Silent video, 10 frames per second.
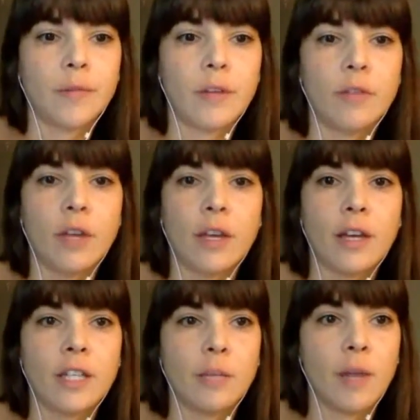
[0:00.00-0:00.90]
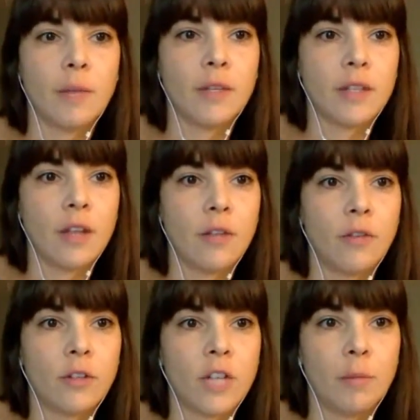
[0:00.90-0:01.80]
In case anybody missed that the
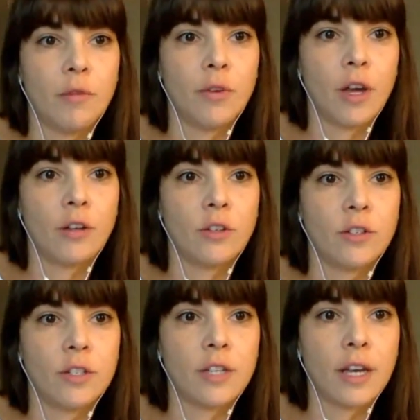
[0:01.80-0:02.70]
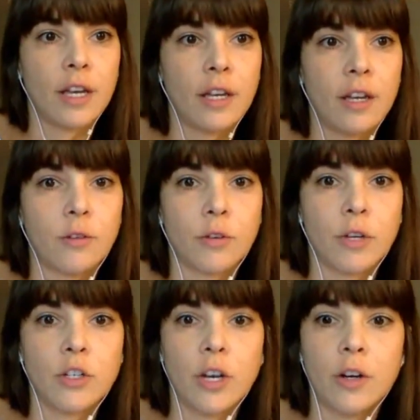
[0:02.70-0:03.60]
first time, if you got just a second, I'll
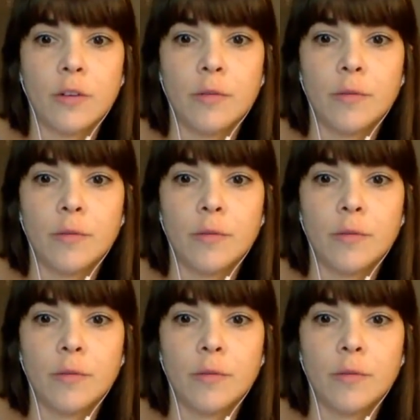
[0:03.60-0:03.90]
screen share.